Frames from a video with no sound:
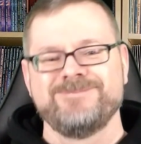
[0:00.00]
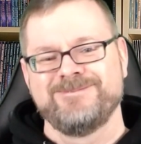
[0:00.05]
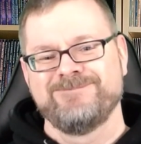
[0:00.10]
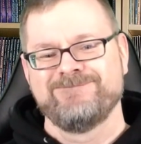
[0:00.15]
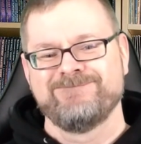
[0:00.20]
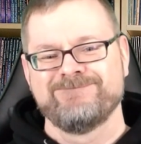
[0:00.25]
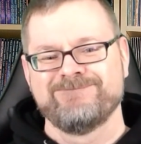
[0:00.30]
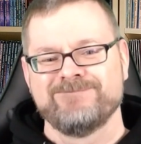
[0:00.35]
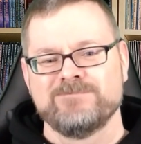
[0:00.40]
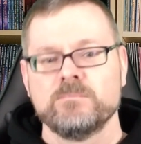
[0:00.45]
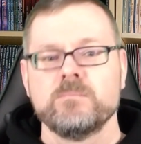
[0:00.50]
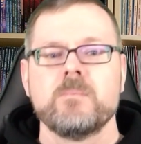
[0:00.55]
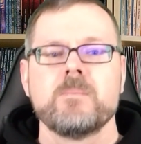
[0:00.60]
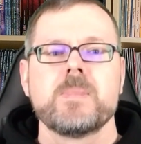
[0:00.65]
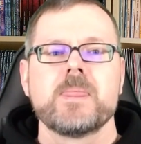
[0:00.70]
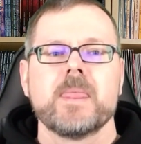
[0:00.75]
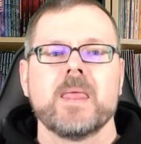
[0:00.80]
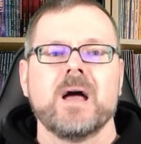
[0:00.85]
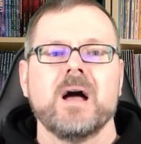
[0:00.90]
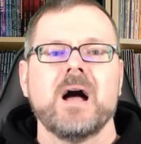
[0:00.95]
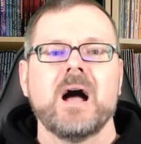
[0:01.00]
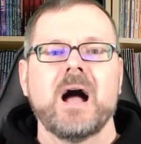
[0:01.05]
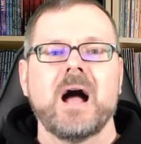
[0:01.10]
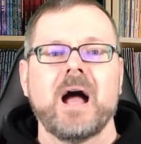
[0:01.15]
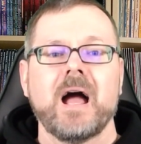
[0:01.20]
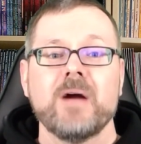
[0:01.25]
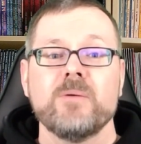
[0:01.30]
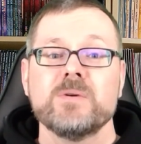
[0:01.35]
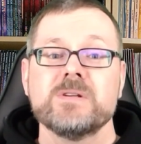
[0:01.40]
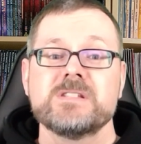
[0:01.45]

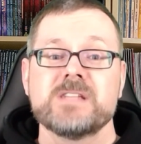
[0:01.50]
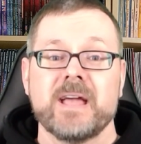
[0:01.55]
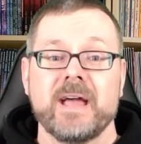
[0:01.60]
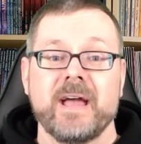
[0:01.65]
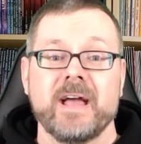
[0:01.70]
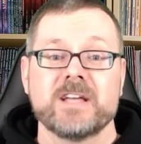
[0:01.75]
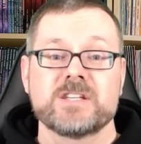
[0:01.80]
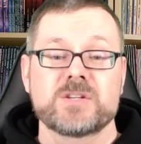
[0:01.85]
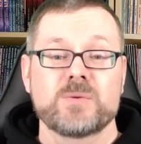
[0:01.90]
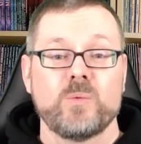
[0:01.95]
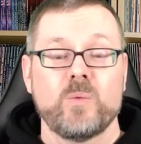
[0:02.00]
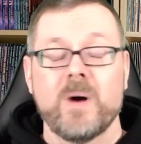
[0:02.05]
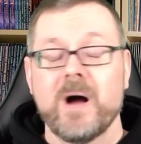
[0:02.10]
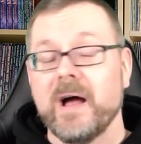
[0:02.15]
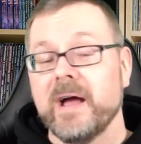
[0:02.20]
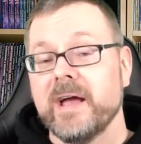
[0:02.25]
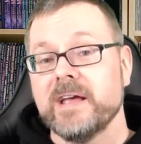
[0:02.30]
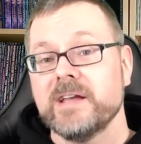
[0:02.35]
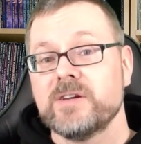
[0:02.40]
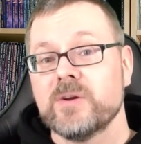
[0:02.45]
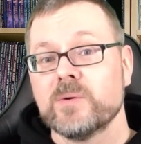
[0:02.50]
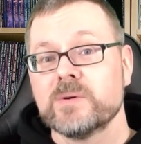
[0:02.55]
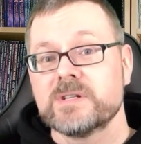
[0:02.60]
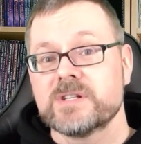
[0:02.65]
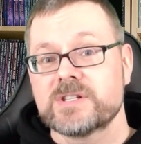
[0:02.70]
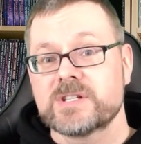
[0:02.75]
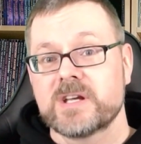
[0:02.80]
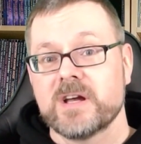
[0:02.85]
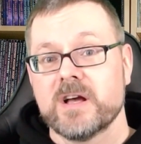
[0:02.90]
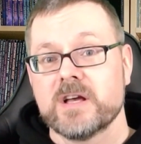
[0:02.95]
I was asked why I don't
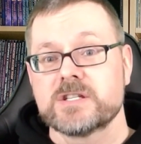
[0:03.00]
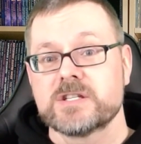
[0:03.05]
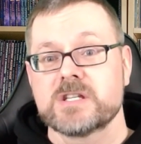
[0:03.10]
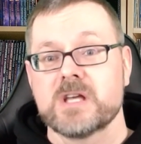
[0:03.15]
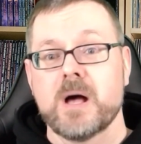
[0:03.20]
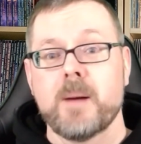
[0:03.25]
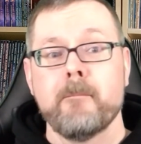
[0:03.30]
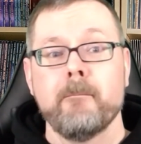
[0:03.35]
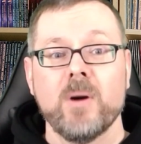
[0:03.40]
discuss